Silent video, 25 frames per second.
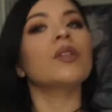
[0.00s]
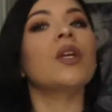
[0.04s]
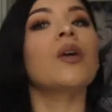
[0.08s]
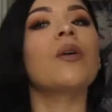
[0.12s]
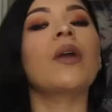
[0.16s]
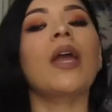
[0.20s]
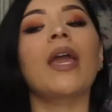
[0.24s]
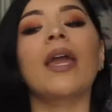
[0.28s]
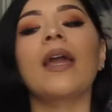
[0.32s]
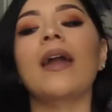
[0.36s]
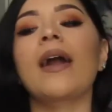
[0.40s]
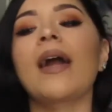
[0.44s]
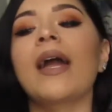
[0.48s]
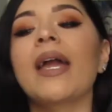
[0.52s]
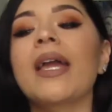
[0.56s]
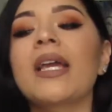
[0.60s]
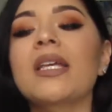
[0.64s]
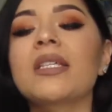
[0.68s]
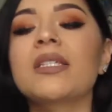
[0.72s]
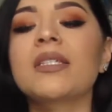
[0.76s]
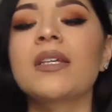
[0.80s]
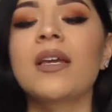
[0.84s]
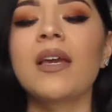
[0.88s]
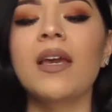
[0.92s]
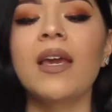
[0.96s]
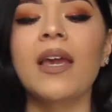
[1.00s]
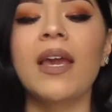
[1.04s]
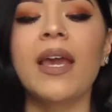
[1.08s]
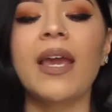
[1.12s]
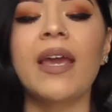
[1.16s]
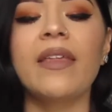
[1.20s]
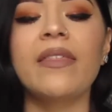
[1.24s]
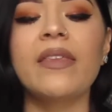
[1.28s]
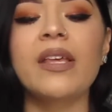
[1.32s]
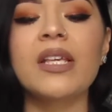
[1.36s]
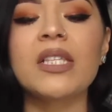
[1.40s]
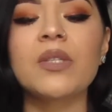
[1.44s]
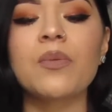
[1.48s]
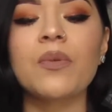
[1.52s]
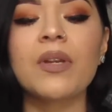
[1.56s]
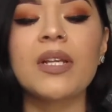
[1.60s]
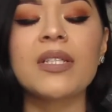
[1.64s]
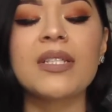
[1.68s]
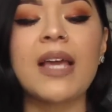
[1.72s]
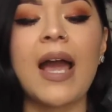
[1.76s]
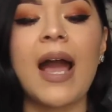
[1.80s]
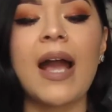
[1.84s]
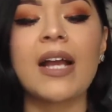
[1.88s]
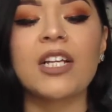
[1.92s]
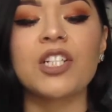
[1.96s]
Okay, guys. And this one
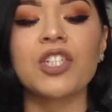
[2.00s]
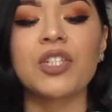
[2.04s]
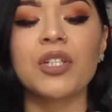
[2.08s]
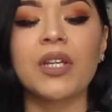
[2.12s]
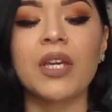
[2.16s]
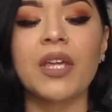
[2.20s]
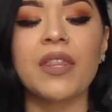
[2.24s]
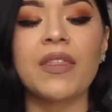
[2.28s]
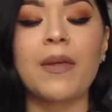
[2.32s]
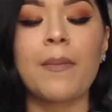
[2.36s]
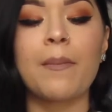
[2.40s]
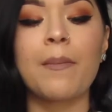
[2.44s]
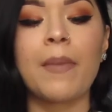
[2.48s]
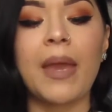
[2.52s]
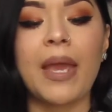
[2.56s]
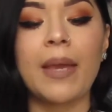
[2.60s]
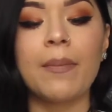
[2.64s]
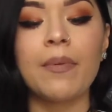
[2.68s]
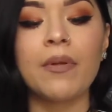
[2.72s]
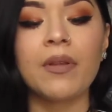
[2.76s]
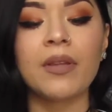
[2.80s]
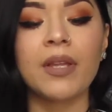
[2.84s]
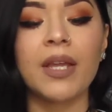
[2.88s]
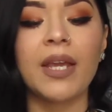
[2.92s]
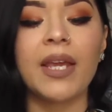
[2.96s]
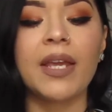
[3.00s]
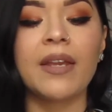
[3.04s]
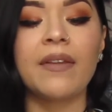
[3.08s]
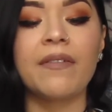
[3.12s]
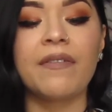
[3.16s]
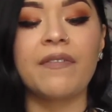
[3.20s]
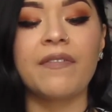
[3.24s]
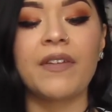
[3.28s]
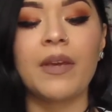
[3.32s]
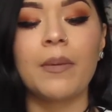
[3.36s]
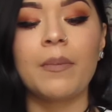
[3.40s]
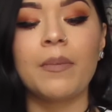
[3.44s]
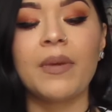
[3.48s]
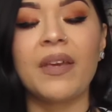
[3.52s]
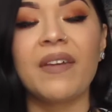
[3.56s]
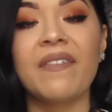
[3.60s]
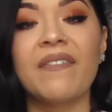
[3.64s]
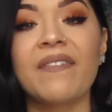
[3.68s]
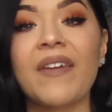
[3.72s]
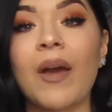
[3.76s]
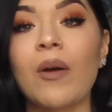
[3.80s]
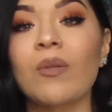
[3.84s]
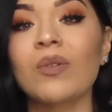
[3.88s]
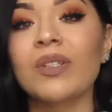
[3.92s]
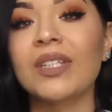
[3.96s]
is actually the Maybelline Fit Me
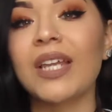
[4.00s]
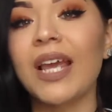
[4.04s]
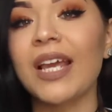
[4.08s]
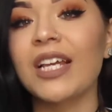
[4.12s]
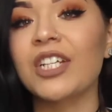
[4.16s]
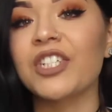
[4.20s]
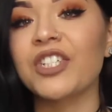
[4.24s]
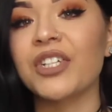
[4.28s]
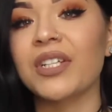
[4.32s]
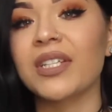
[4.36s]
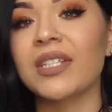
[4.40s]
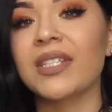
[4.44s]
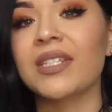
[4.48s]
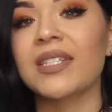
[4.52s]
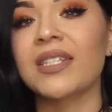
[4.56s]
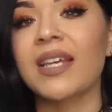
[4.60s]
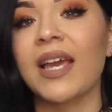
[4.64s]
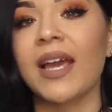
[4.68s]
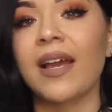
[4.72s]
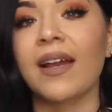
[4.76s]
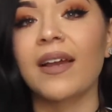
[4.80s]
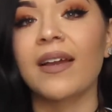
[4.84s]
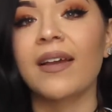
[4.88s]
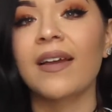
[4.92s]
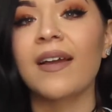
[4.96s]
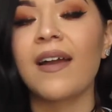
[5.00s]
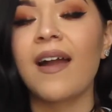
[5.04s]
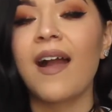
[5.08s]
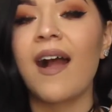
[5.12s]
Foundation Stick.